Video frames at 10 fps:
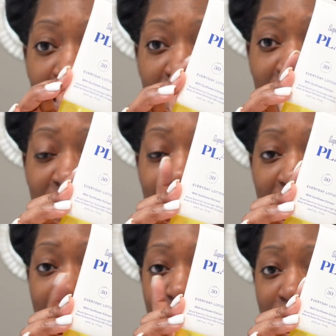is
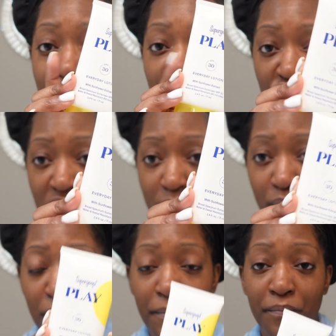not cheap.
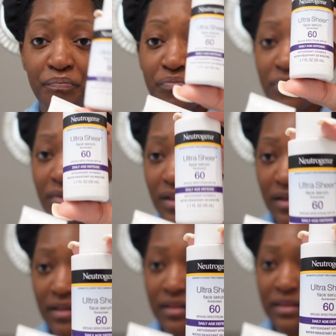
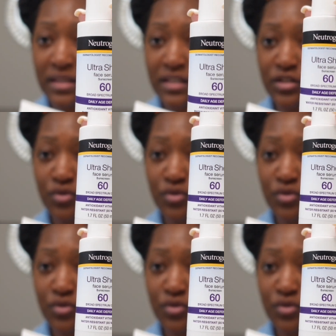This